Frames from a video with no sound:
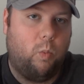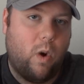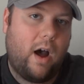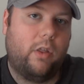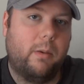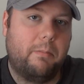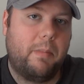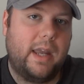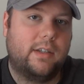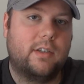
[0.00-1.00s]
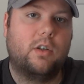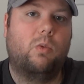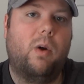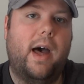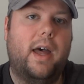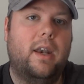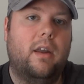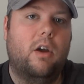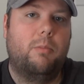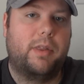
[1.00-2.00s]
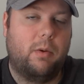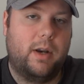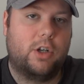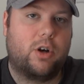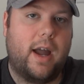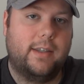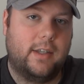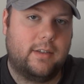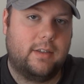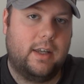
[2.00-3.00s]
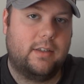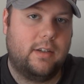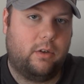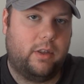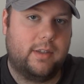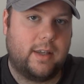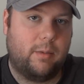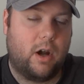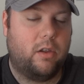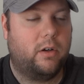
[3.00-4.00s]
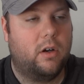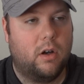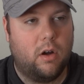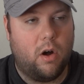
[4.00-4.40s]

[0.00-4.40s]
while the paint is still wet, but then when it dries, it's nearly the same color.